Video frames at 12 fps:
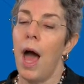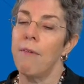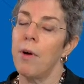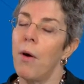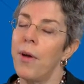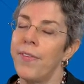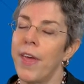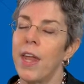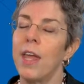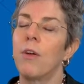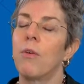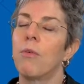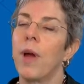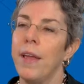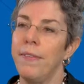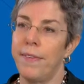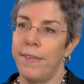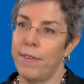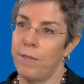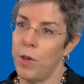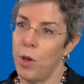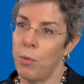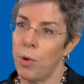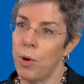I've always had a great sense of
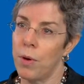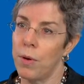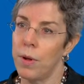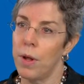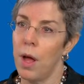humor.